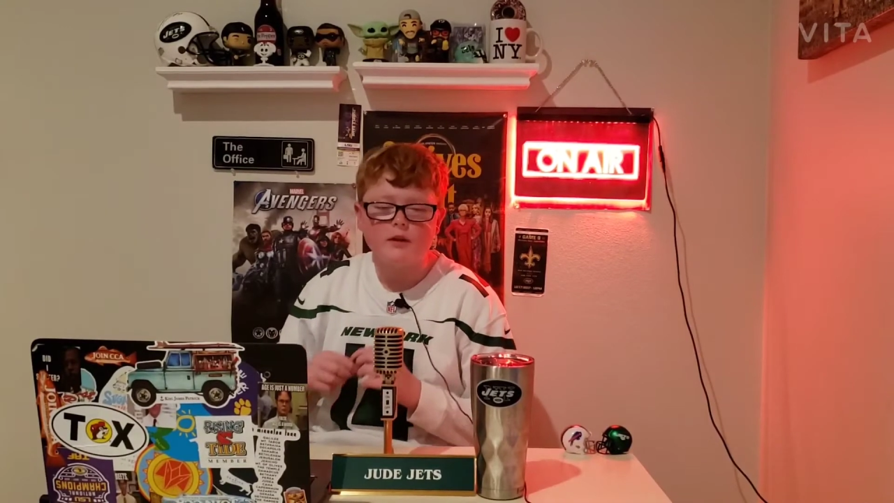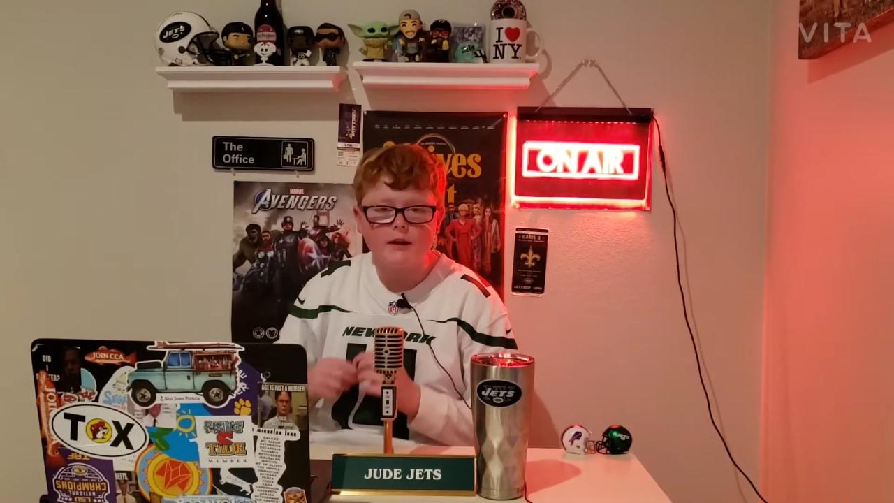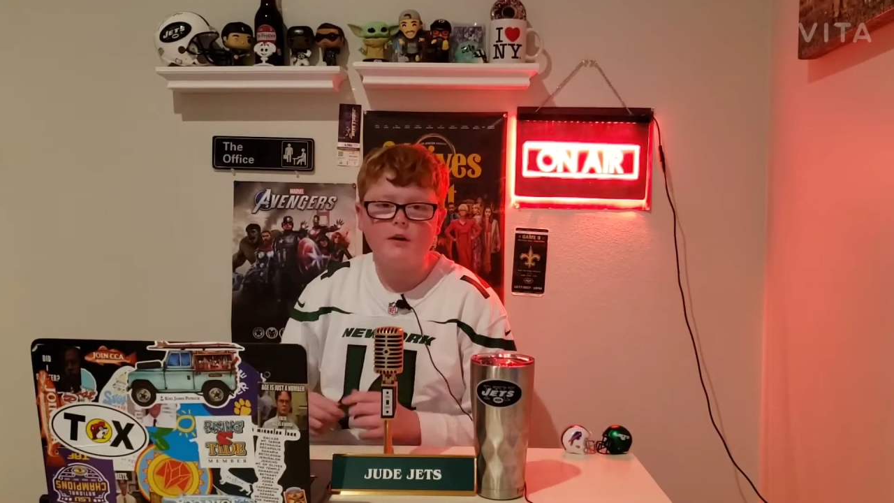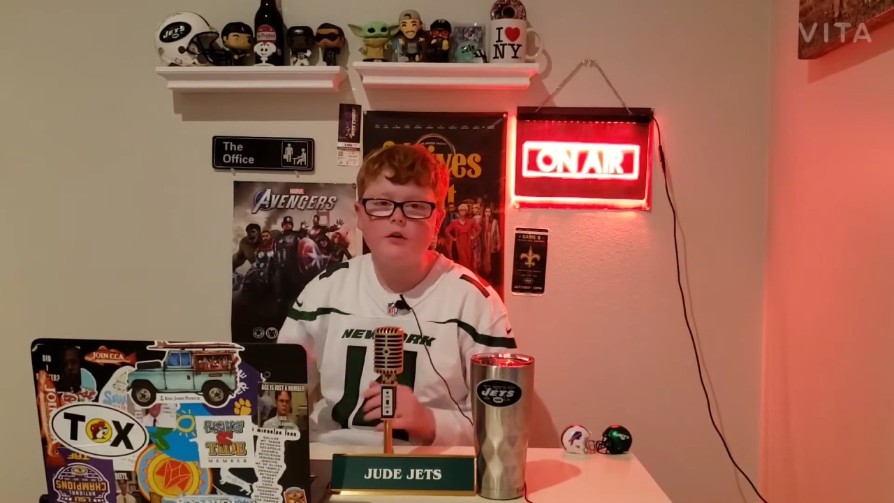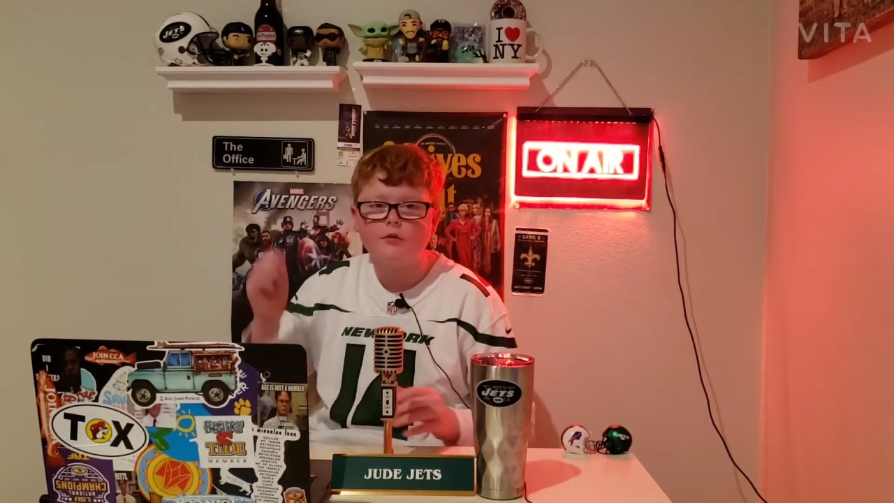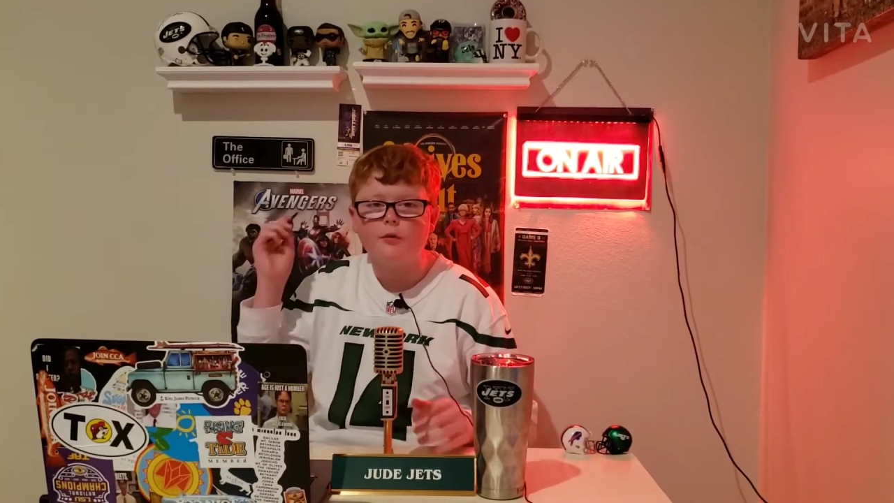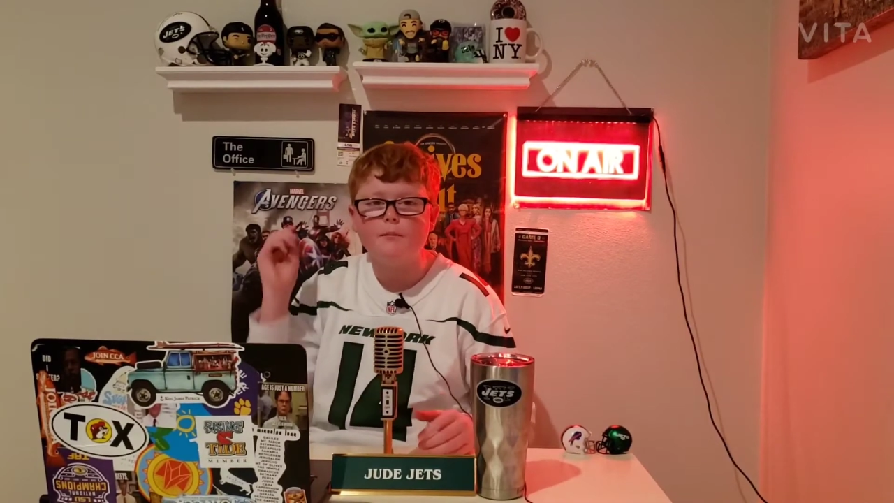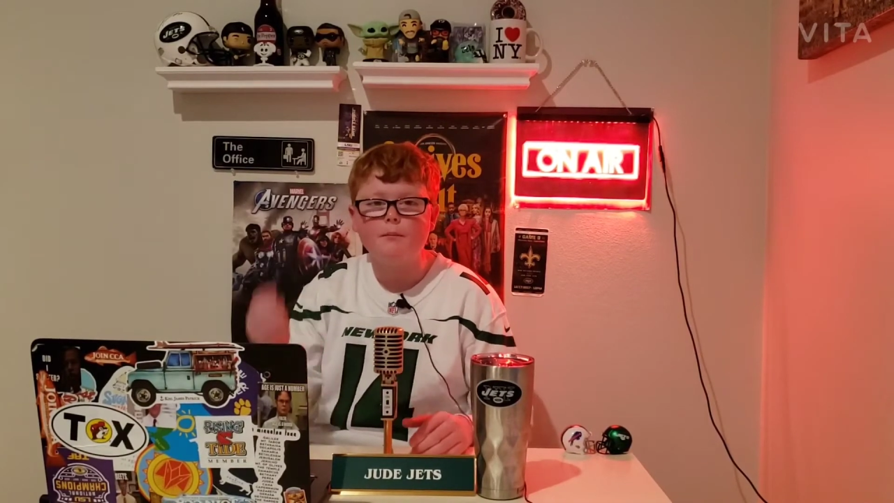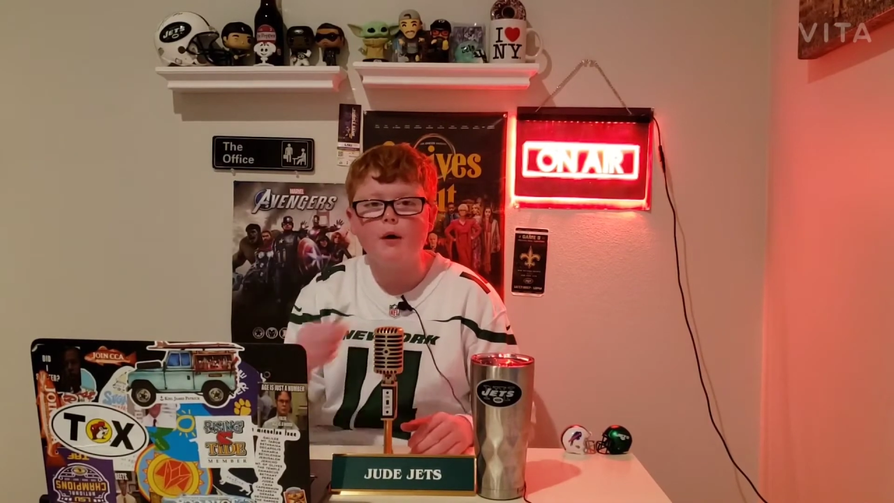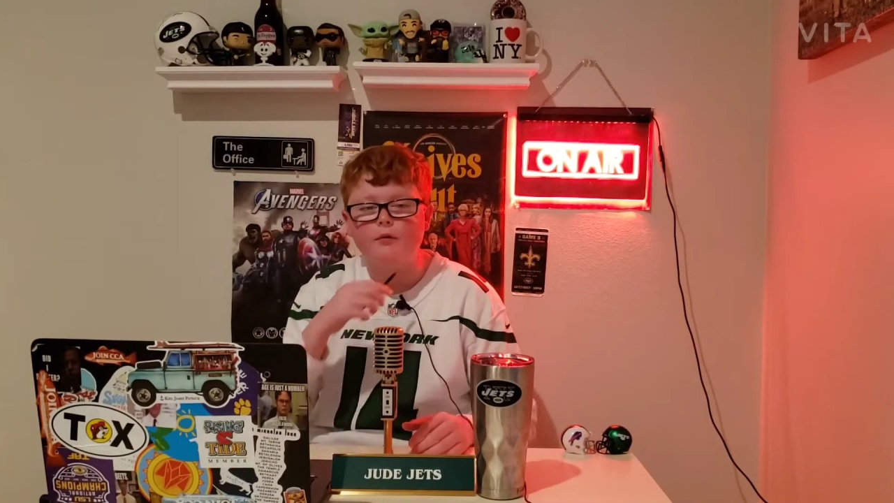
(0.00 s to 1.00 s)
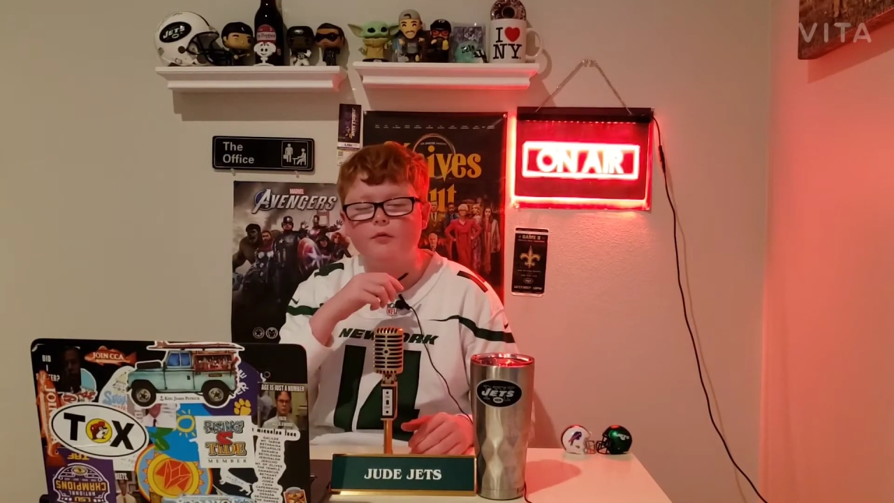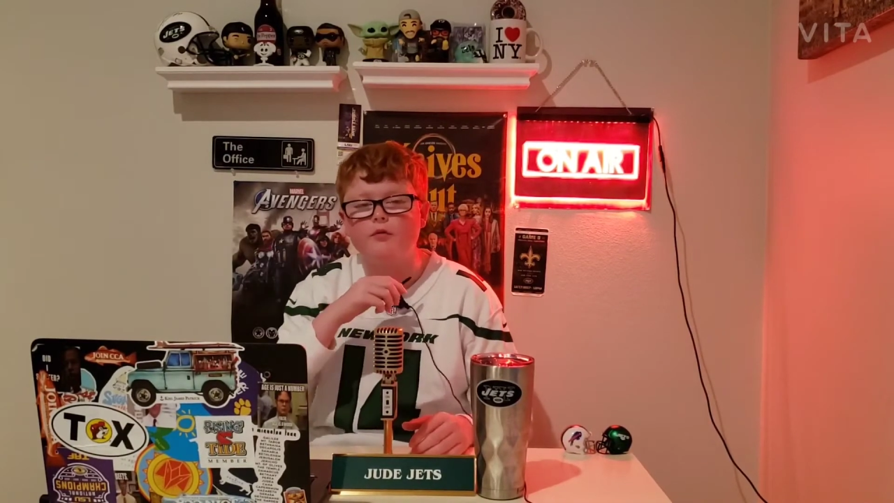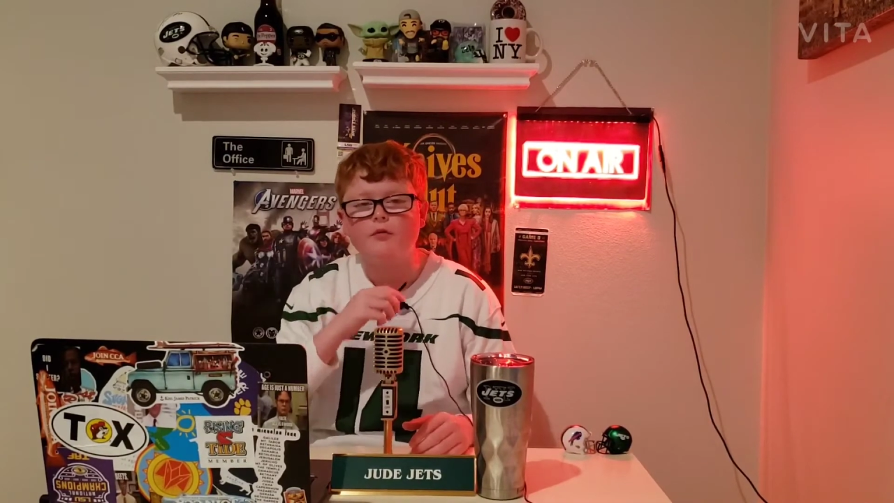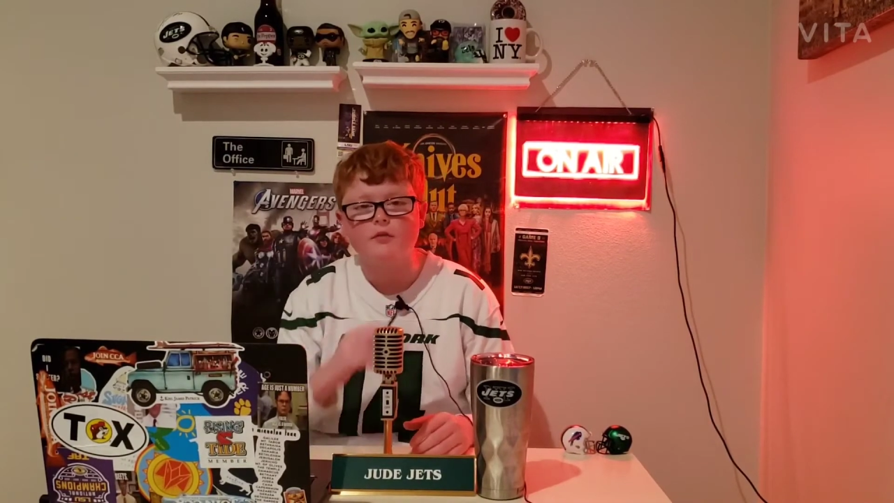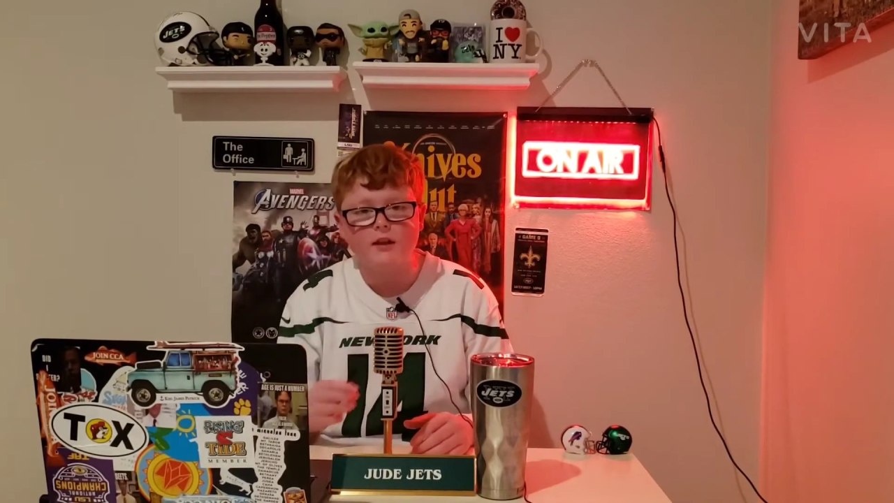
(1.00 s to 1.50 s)
leaders for both
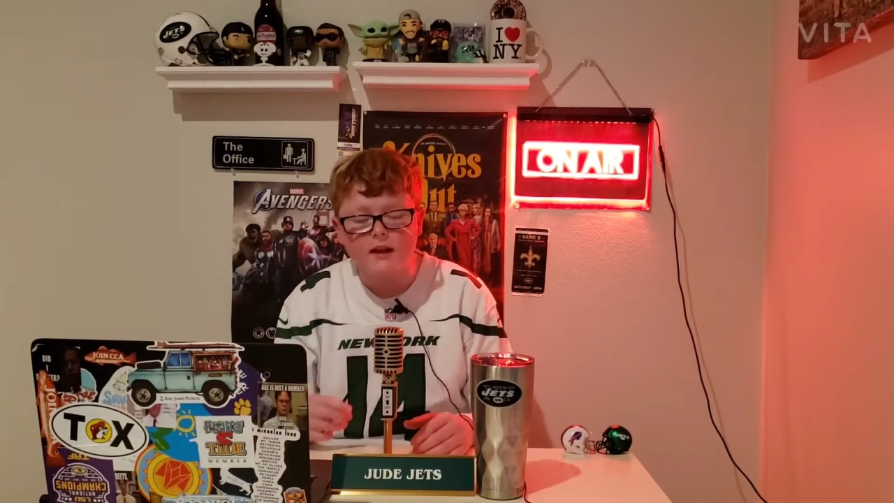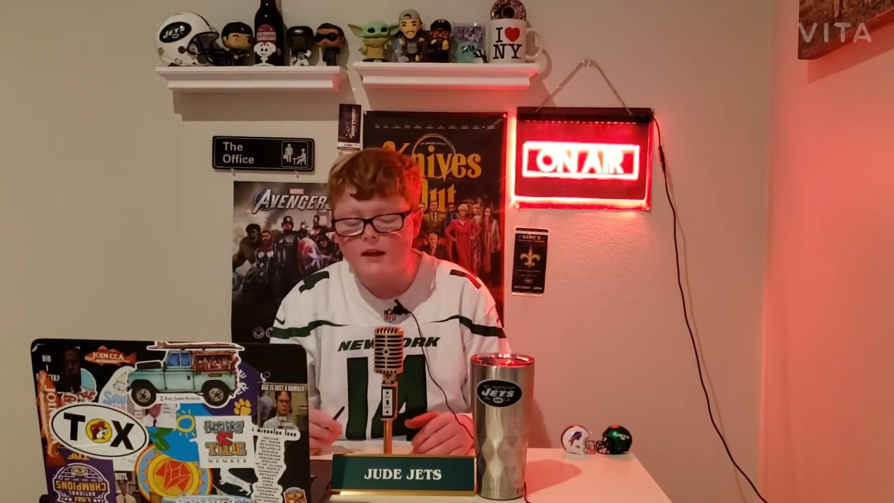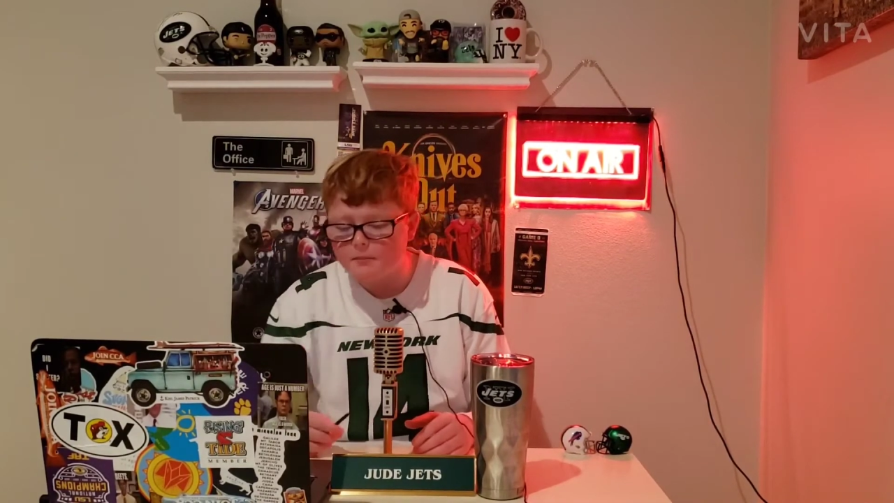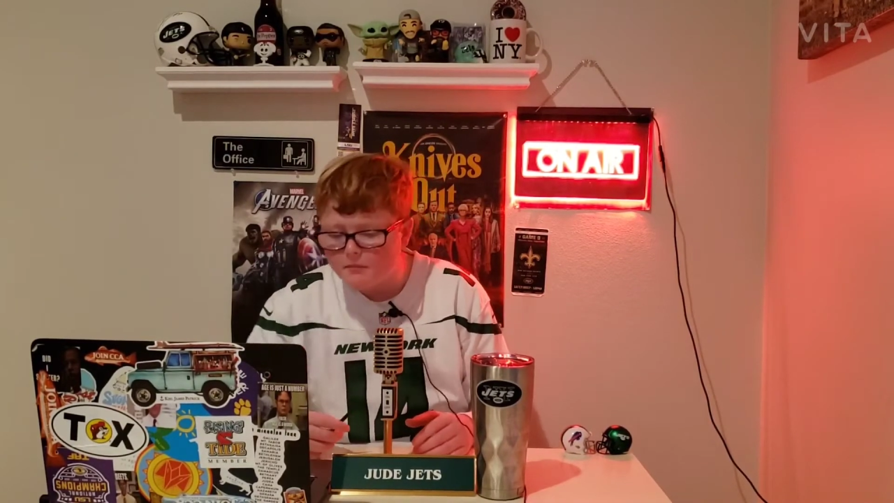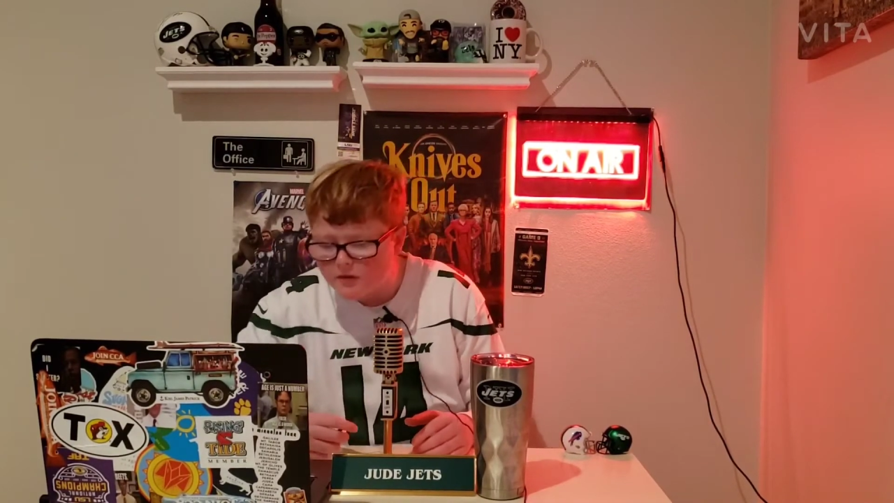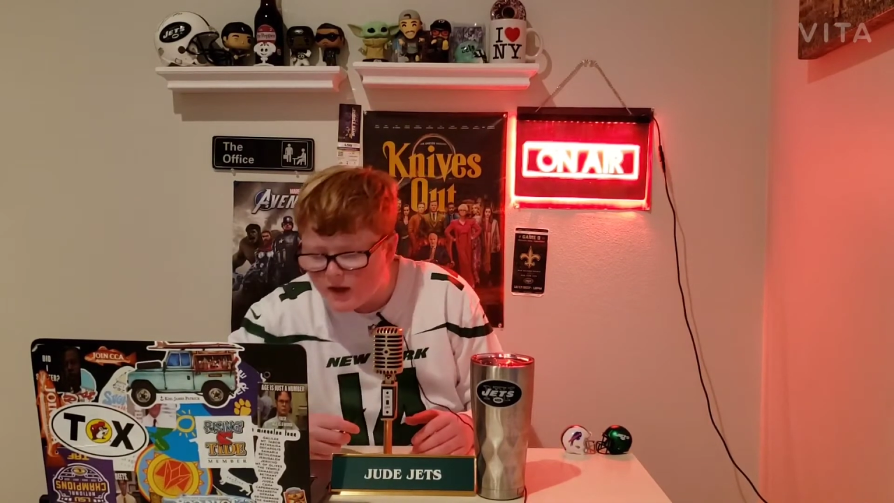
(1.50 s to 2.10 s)
teams,